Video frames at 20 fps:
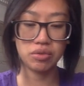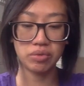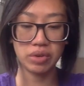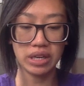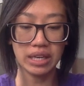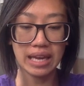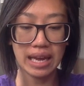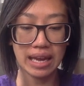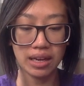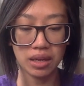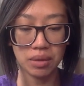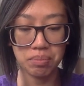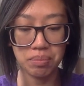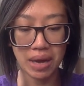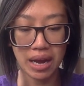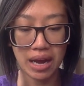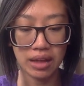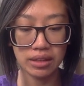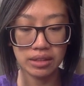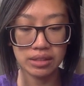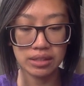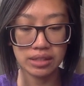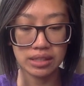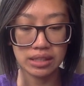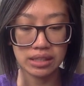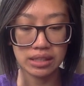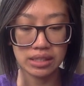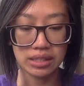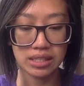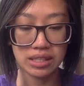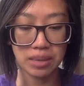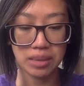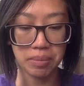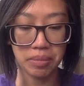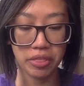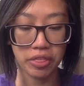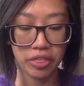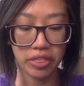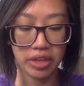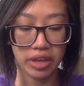regaining balance in
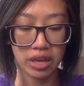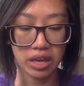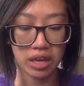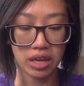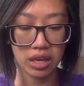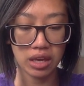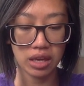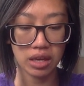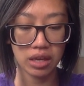something.